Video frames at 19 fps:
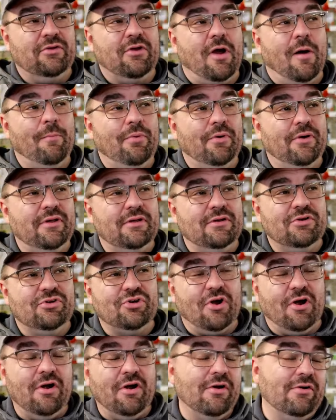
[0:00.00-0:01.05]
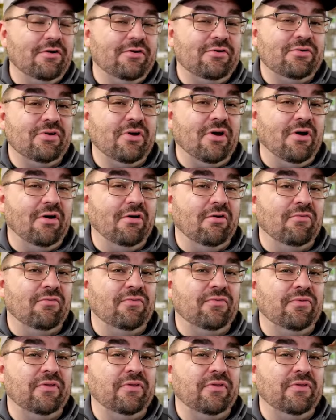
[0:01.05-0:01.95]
company in charge of